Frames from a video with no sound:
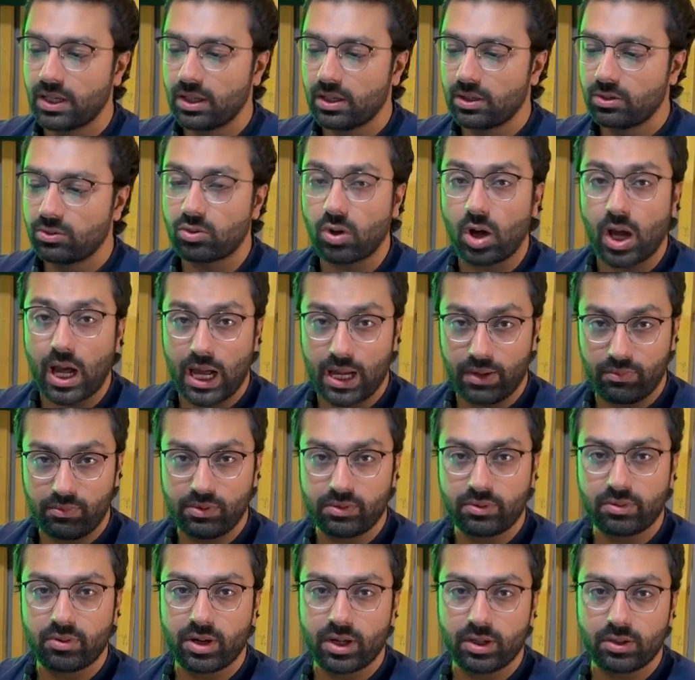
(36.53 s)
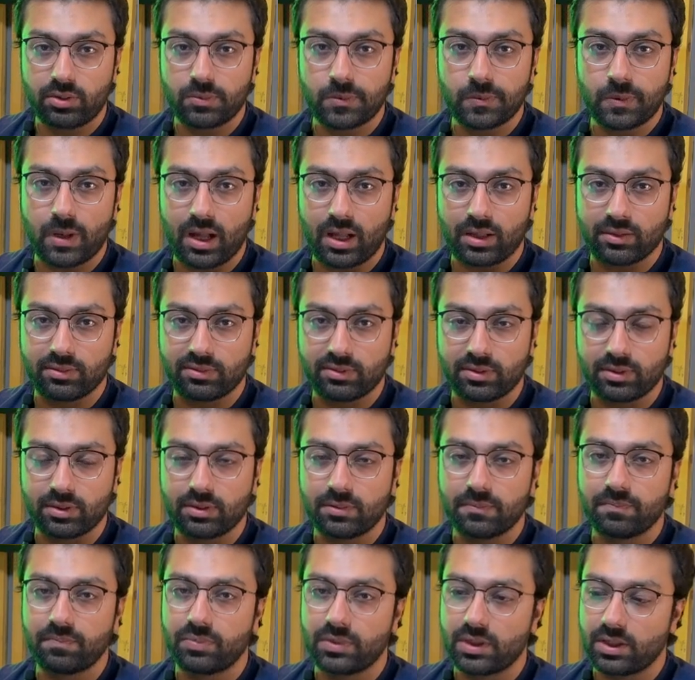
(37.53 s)
So I will try to
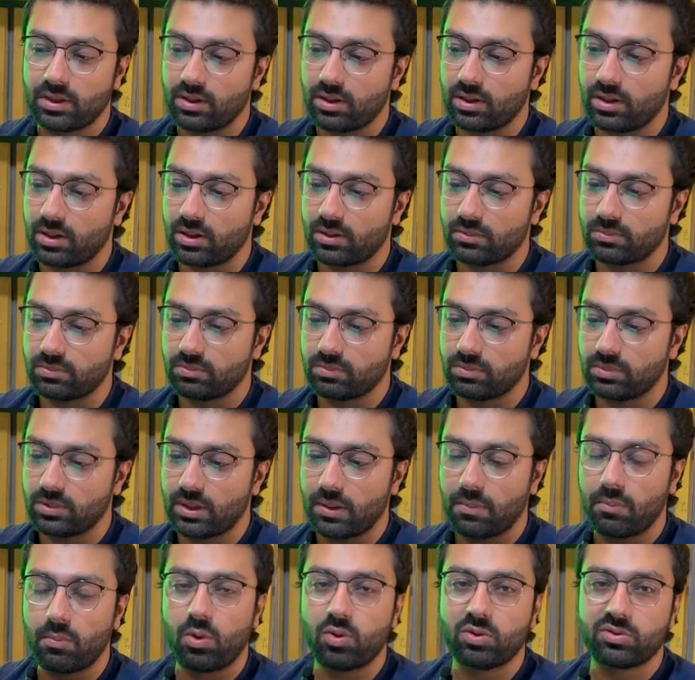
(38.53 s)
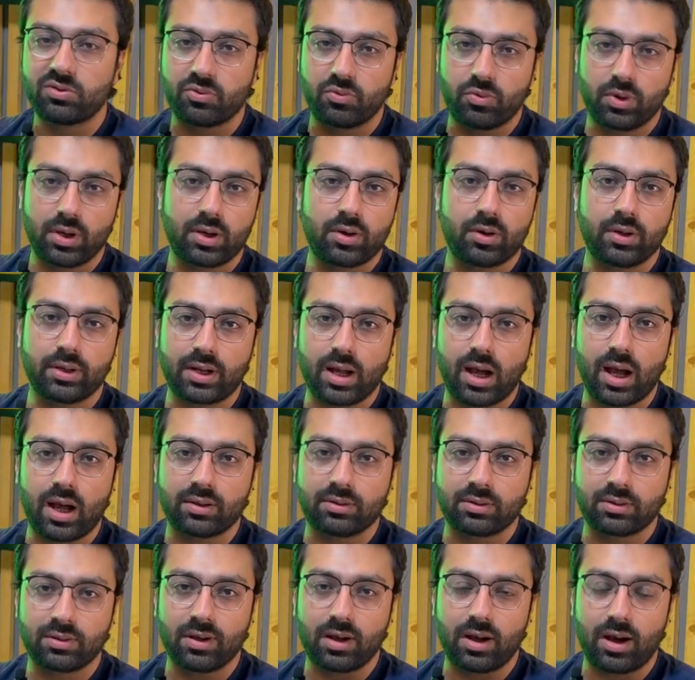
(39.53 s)
answer the most frequent
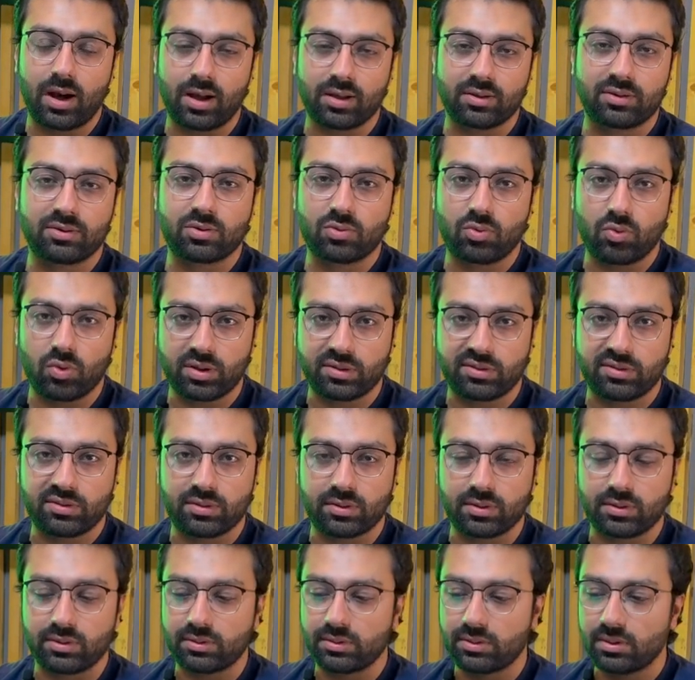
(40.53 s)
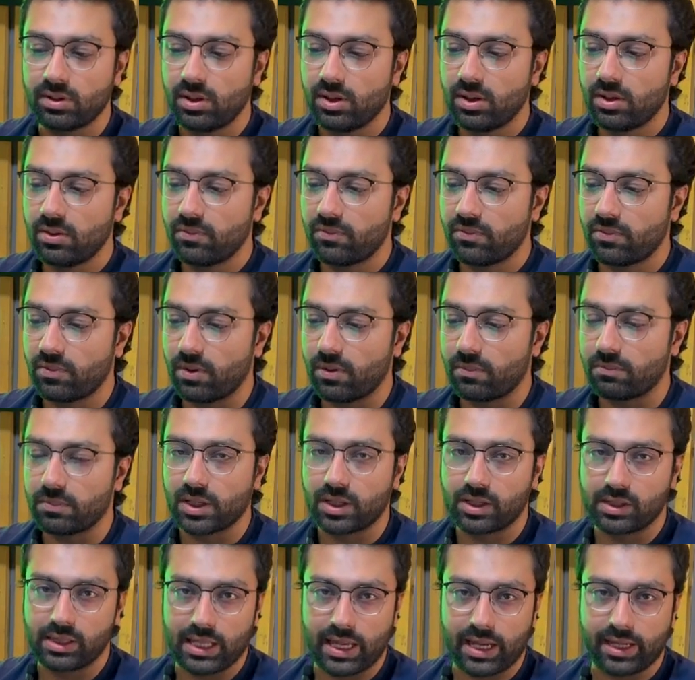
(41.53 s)
asked questions from the
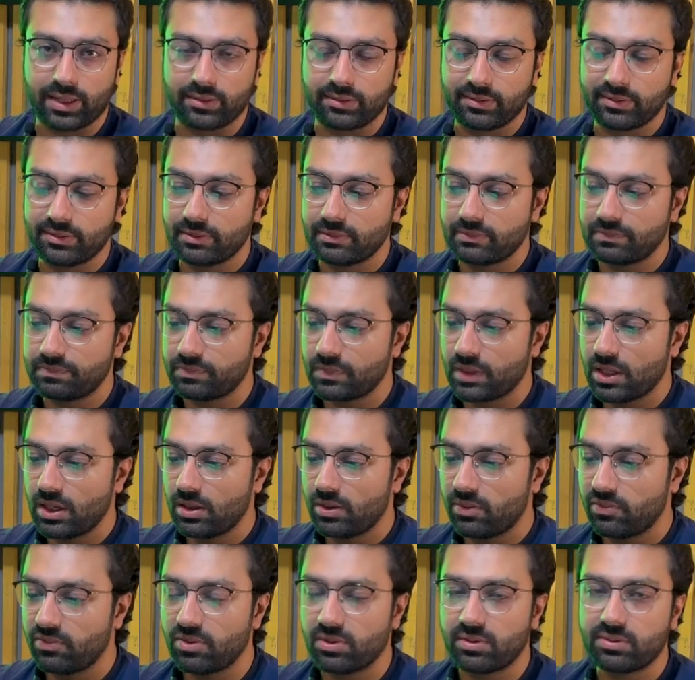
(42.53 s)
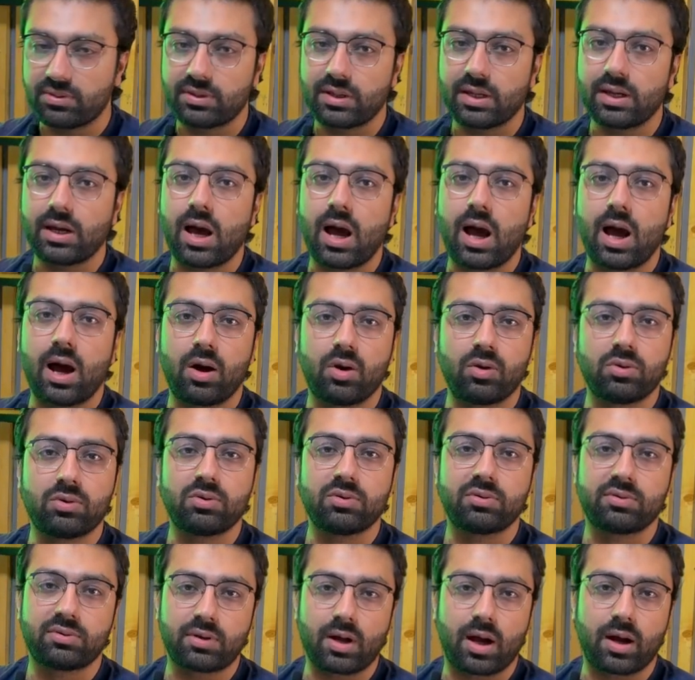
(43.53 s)
clients. First thing, how
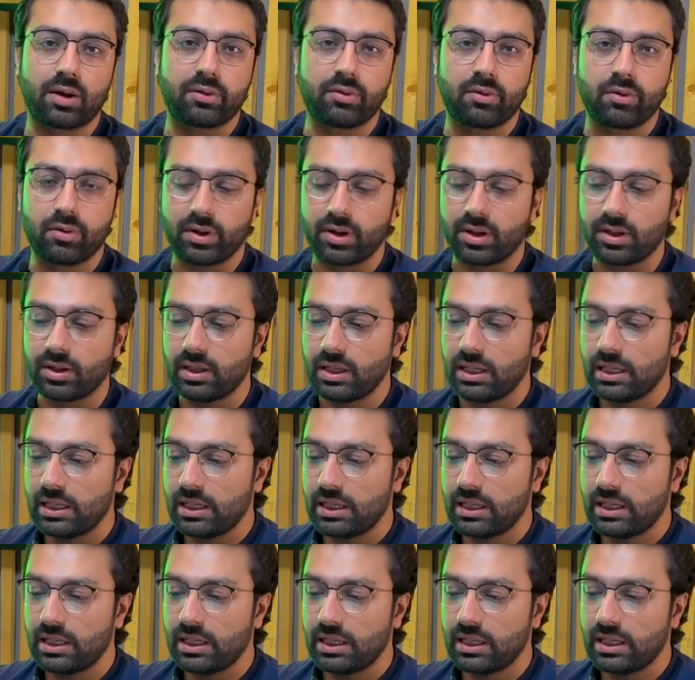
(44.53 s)
to start trading.